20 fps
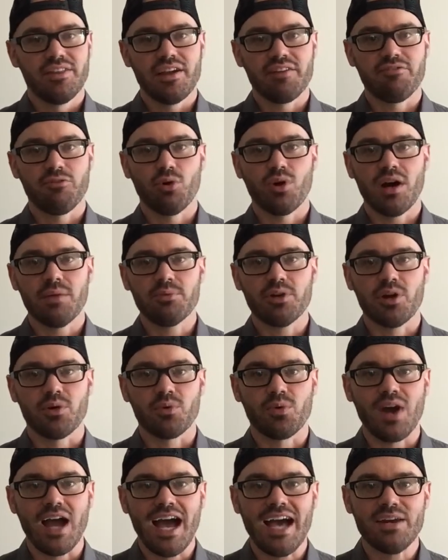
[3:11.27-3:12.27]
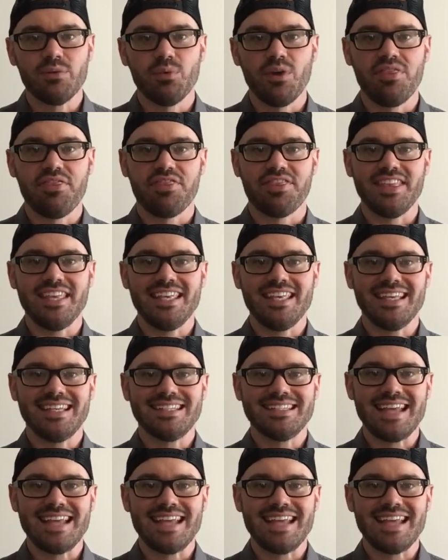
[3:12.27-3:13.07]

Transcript: therefore I'm going to ride with the